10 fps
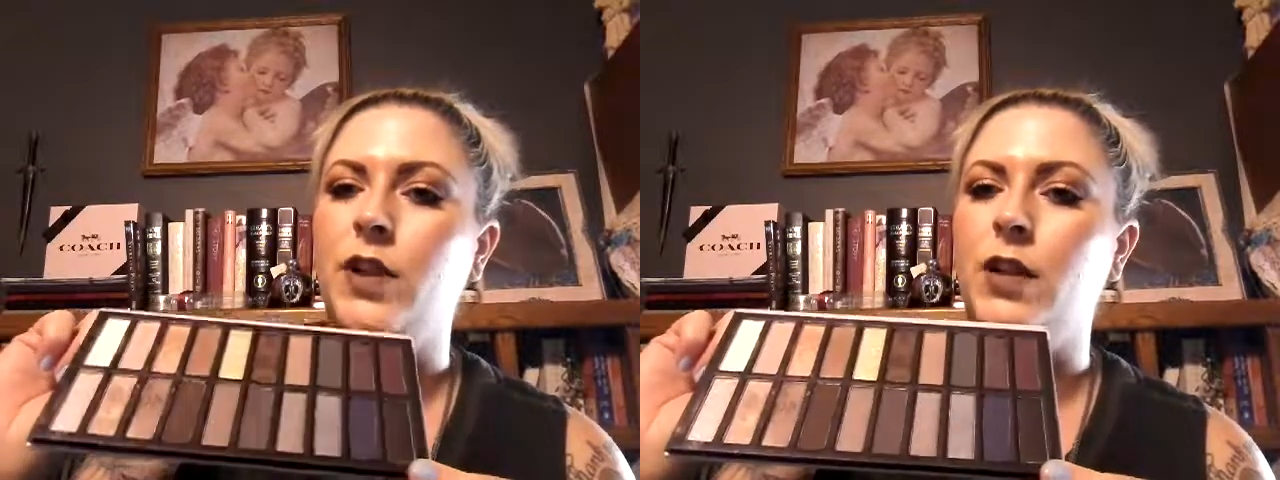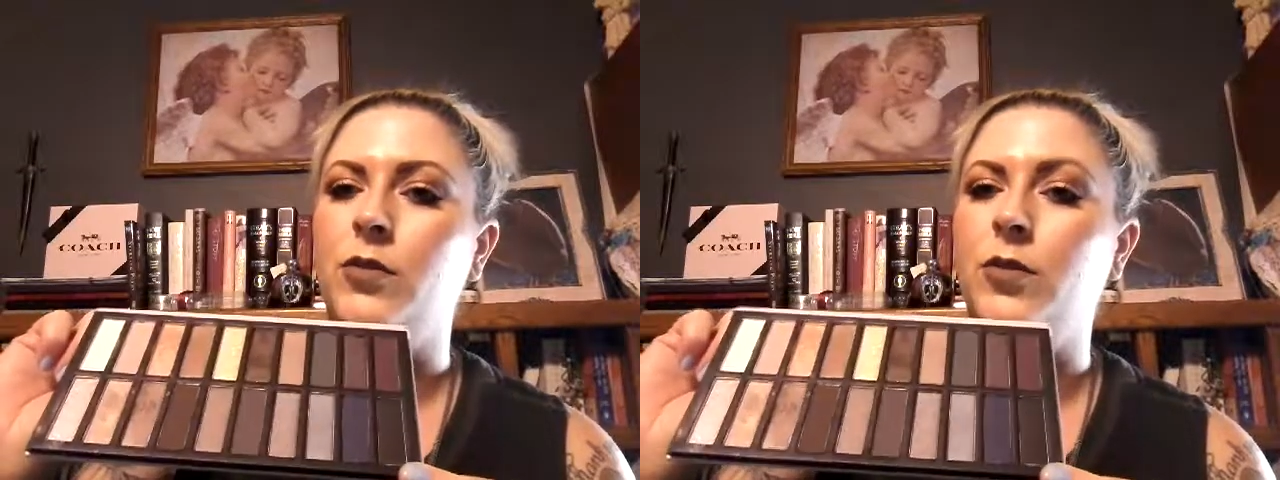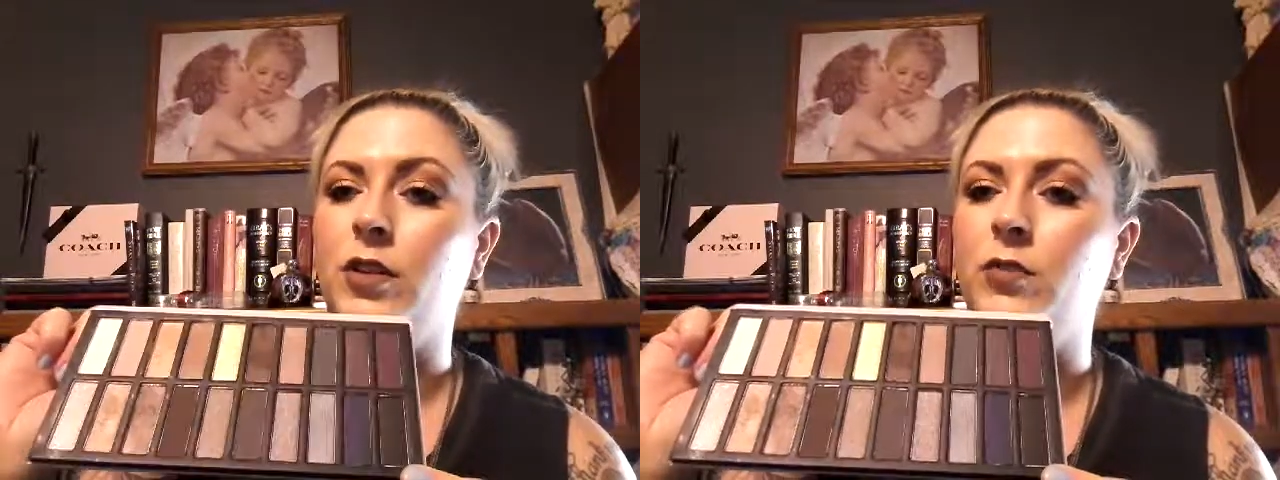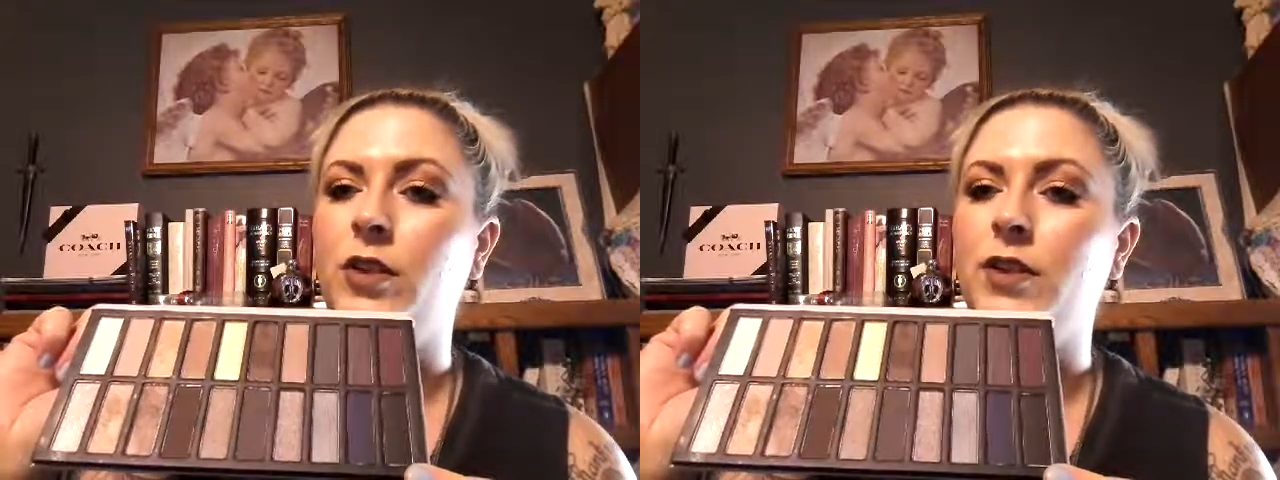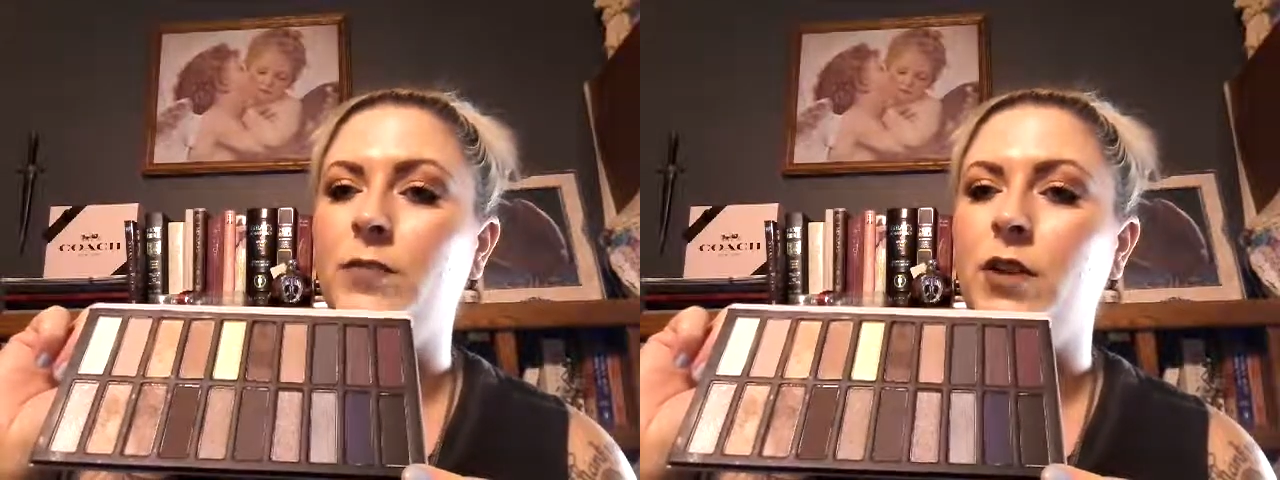I would
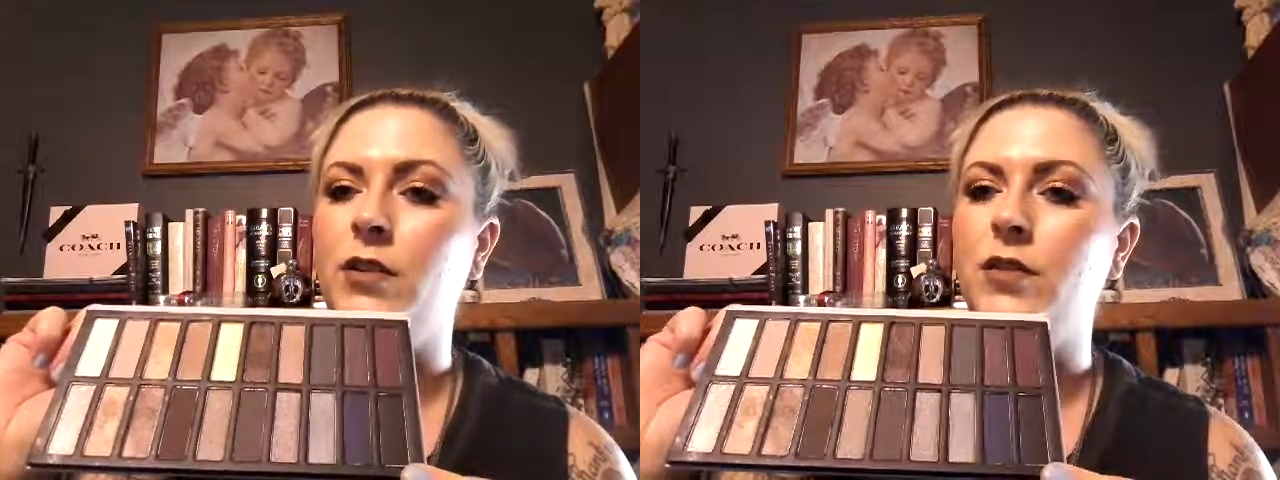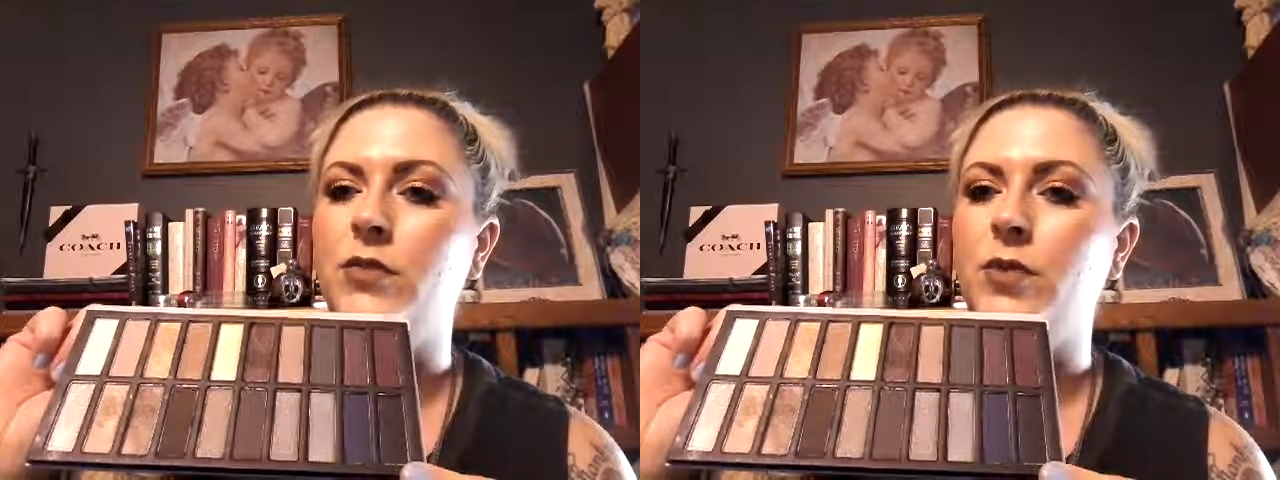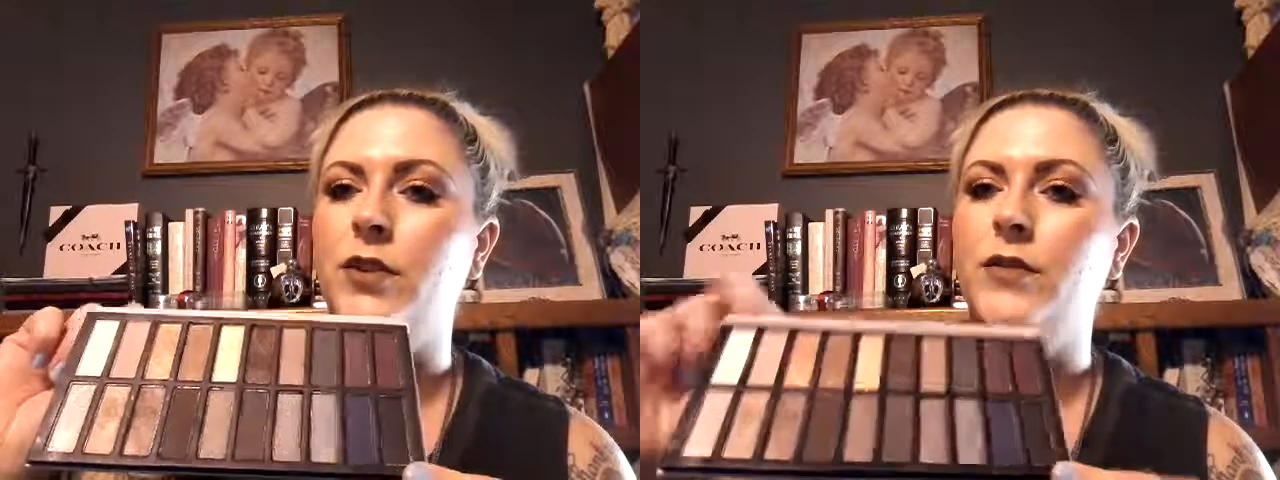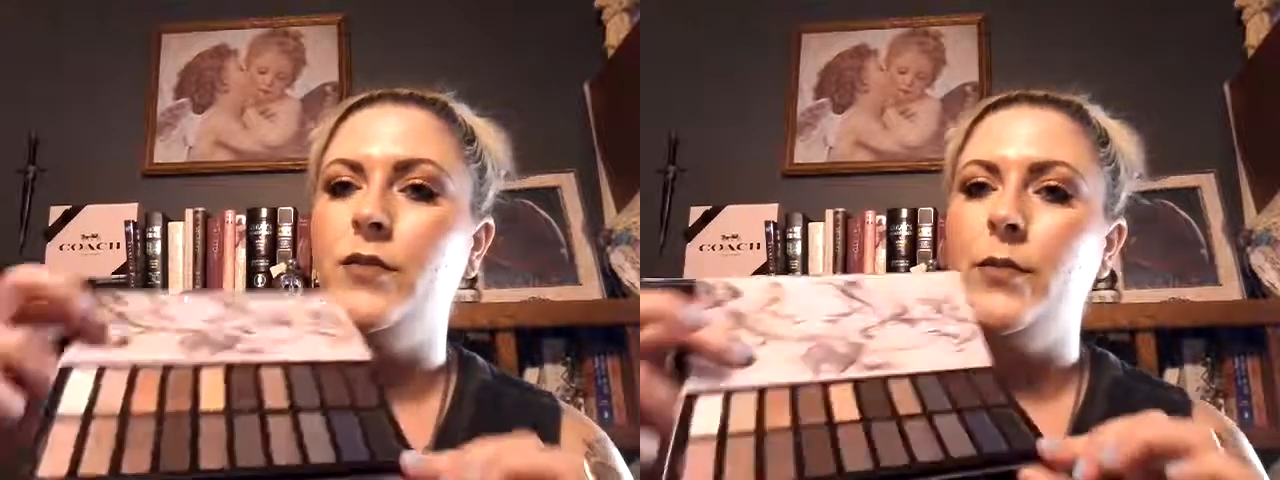recommend this palette as well.